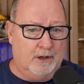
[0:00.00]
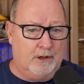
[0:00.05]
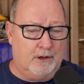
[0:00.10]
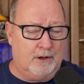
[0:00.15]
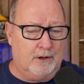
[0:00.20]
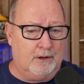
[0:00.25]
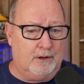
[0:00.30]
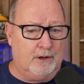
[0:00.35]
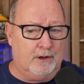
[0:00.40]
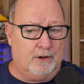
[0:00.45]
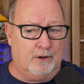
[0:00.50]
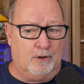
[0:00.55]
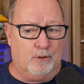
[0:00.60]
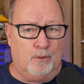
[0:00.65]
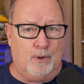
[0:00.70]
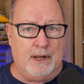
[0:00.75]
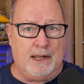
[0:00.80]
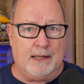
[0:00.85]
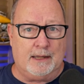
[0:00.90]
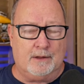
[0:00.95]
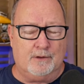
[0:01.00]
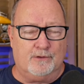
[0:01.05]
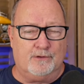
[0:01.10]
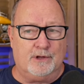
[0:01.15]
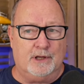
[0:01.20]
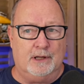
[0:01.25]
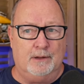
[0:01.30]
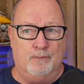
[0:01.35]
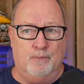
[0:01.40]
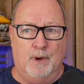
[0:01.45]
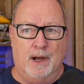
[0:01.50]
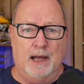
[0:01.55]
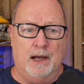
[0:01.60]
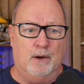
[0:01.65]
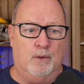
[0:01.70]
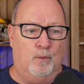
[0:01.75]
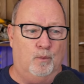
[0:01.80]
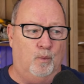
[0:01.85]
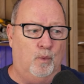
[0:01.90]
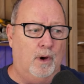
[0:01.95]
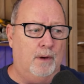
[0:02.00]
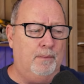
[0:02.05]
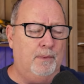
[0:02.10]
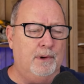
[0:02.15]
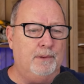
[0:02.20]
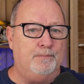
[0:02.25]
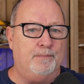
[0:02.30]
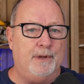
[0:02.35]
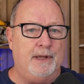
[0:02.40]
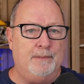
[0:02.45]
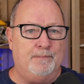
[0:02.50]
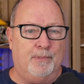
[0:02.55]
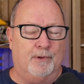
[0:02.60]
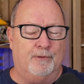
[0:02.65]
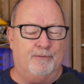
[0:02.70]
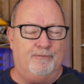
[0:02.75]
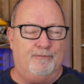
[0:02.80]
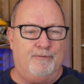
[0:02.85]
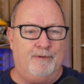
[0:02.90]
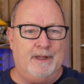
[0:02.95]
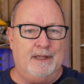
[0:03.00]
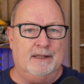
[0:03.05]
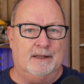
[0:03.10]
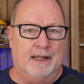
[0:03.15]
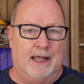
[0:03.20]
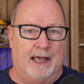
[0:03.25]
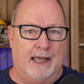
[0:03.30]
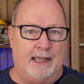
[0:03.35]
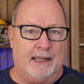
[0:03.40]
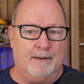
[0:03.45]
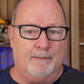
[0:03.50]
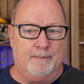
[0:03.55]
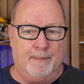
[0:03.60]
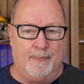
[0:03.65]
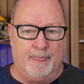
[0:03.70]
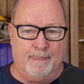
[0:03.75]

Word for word: earlier in the week and said, wow, what would people feel like